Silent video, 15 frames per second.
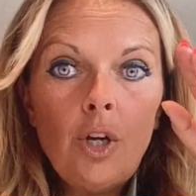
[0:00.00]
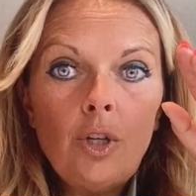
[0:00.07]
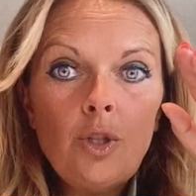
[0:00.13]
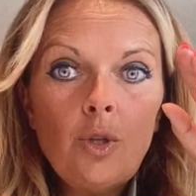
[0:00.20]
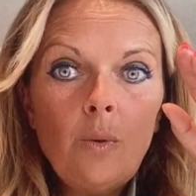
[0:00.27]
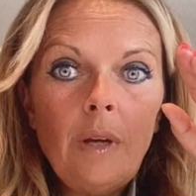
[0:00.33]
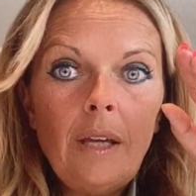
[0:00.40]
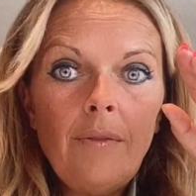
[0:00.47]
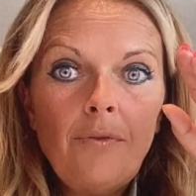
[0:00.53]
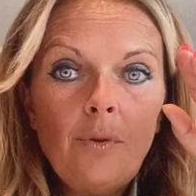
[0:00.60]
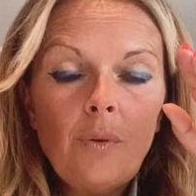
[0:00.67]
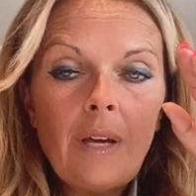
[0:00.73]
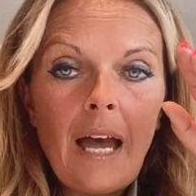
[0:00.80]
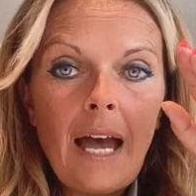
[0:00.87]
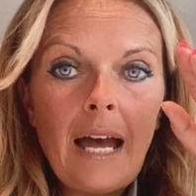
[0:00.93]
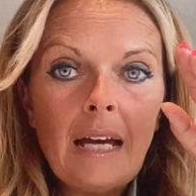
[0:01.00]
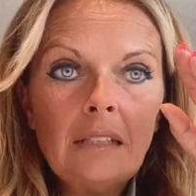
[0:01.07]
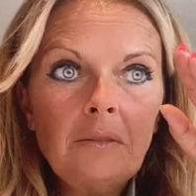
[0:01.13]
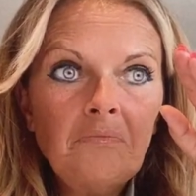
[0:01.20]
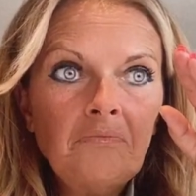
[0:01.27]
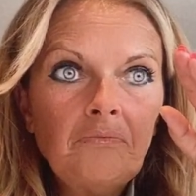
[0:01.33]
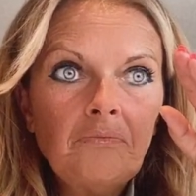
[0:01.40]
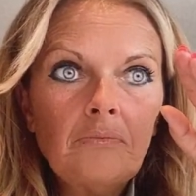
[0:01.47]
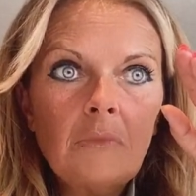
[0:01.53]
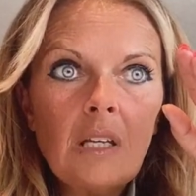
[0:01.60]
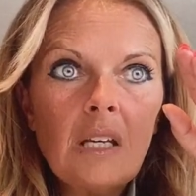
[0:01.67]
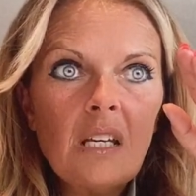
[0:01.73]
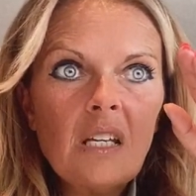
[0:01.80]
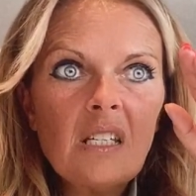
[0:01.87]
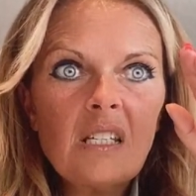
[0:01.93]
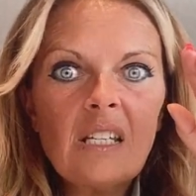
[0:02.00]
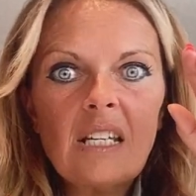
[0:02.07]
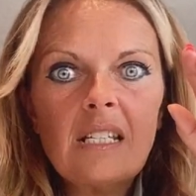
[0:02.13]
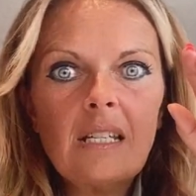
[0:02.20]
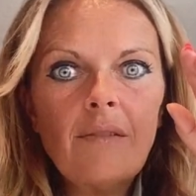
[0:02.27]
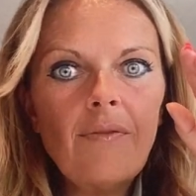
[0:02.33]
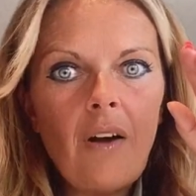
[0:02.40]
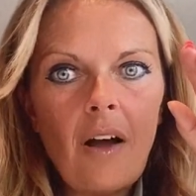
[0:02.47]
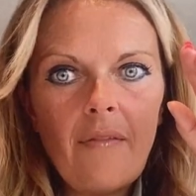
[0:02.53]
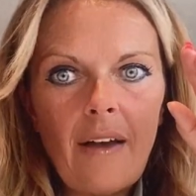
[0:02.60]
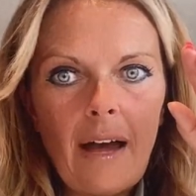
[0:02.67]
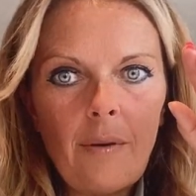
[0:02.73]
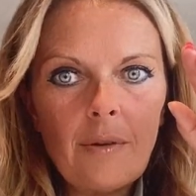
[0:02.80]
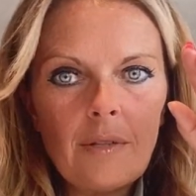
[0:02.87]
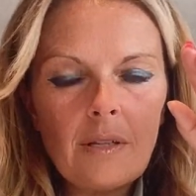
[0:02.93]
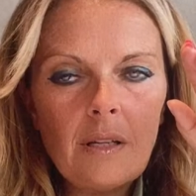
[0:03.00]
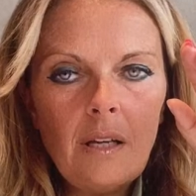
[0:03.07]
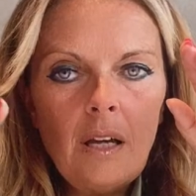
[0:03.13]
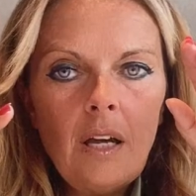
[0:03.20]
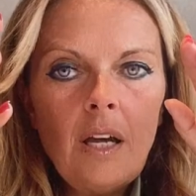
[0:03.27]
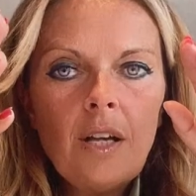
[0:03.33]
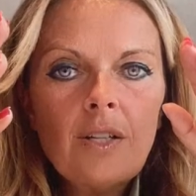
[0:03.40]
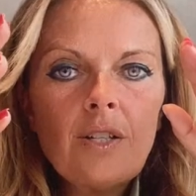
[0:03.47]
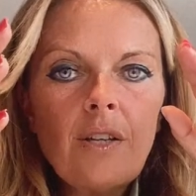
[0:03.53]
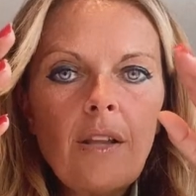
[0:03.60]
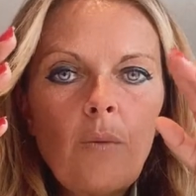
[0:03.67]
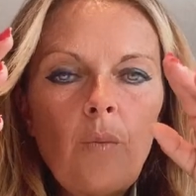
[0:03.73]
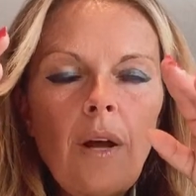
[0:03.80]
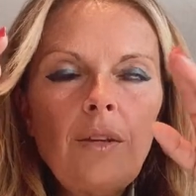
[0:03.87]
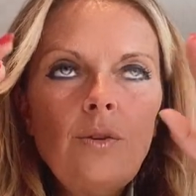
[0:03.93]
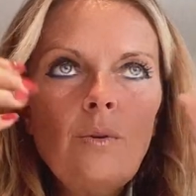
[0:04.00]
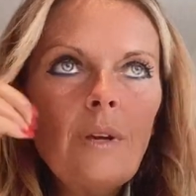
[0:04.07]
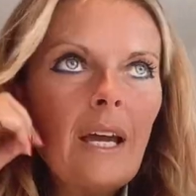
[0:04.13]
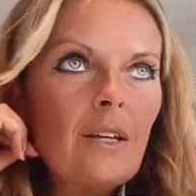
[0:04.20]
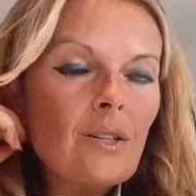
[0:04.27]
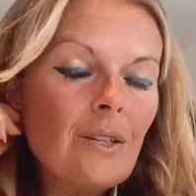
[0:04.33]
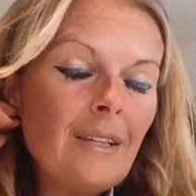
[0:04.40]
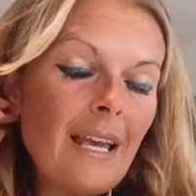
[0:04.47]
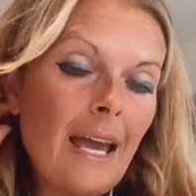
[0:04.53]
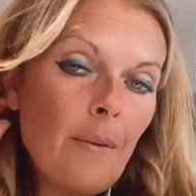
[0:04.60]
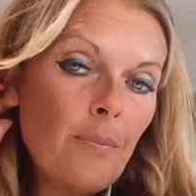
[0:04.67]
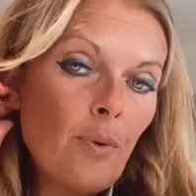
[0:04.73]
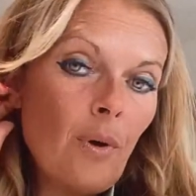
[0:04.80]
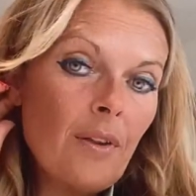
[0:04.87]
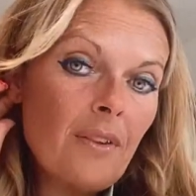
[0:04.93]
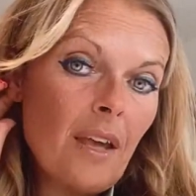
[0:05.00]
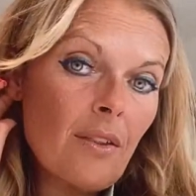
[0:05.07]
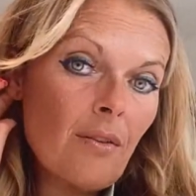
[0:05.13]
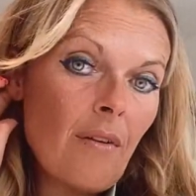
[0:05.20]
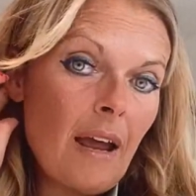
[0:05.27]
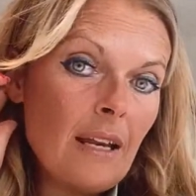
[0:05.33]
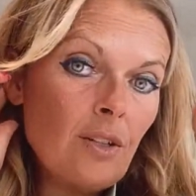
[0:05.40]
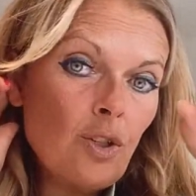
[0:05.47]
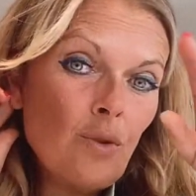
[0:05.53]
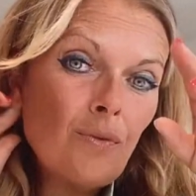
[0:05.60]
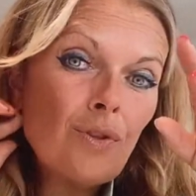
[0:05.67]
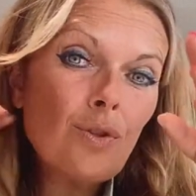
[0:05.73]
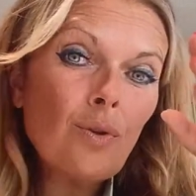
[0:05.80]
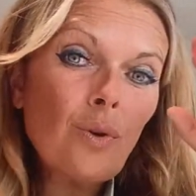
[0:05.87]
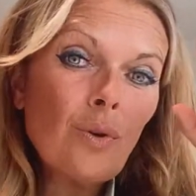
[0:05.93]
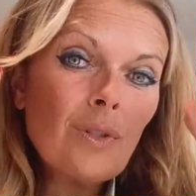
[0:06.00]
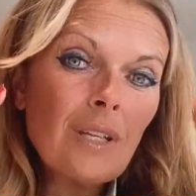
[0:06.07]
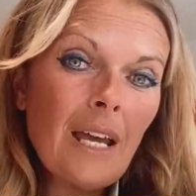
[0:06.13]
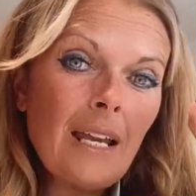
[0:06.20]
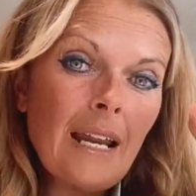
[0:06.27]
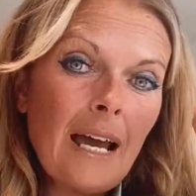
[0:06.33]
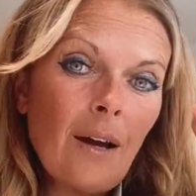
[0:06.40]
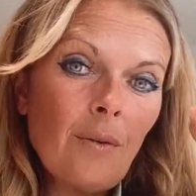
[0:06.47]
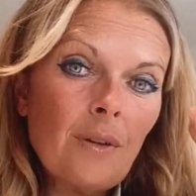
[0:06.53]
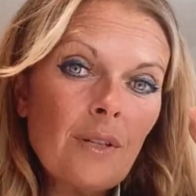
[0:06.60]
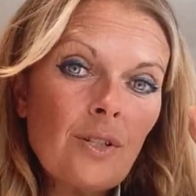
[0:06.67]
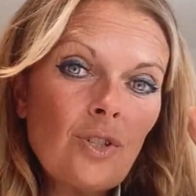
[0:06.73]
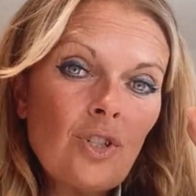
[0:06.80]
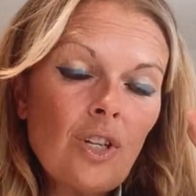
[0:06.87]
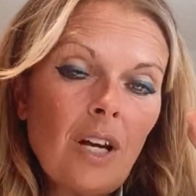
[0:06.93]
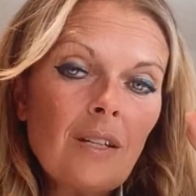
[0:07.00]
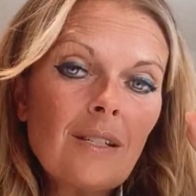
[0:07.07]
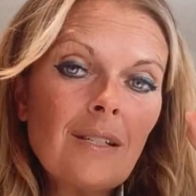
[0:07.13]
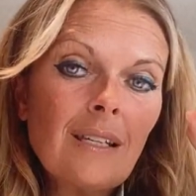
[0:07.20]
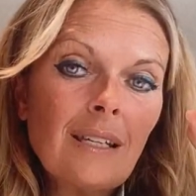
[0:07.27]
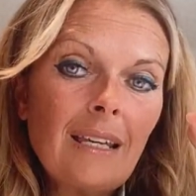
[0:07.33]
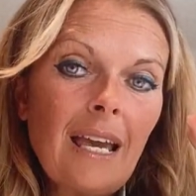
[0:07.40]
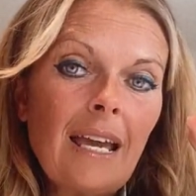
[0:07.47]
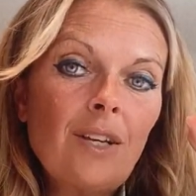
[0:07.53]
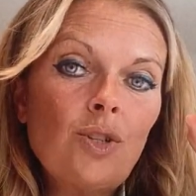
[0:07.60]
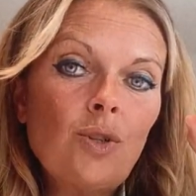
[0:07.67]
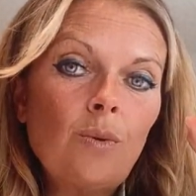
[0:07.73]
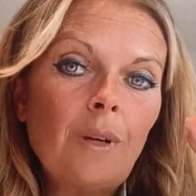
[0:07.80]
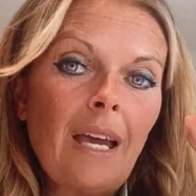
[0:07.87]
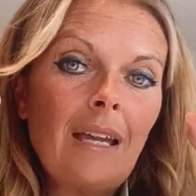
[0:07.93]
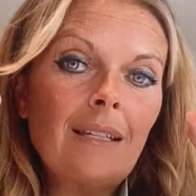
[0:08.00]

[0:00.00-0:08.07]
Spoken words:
Do it, if you can, 65 hours. So that when you get to the airport at the other end, you've still got 10 hours just in case you get